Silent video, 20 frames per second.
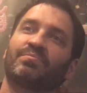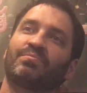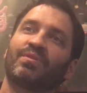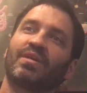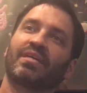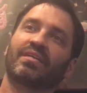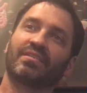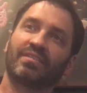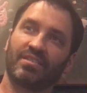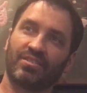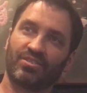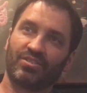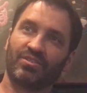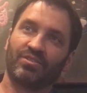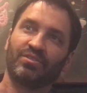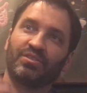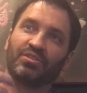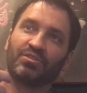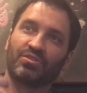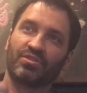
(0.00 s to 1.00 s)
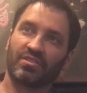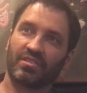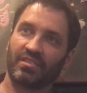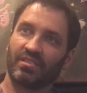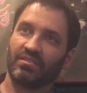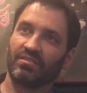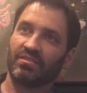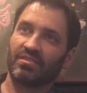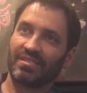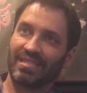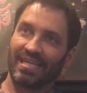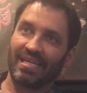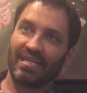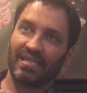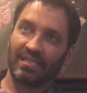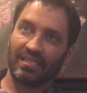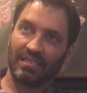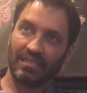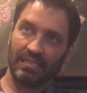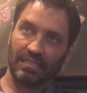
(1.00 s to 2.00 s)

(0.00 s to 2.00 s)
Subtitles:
practitioner, your skill set,